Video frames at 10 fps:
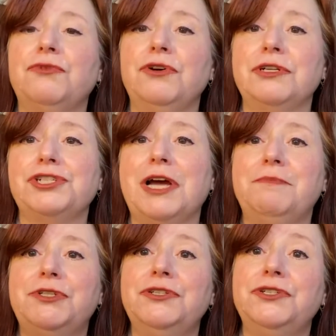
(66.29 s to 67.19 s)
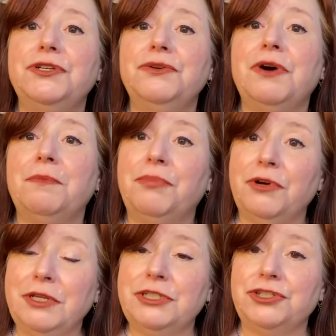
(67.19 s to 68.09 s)
workshop to do a
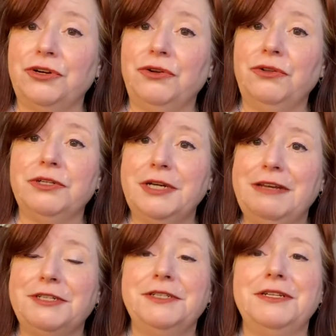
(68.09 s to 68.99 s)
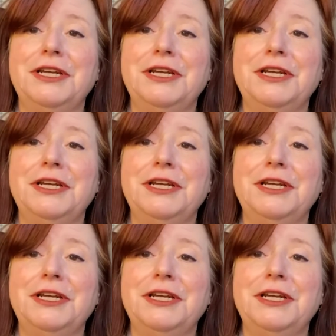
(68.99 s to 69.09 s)
bullet journal, or even,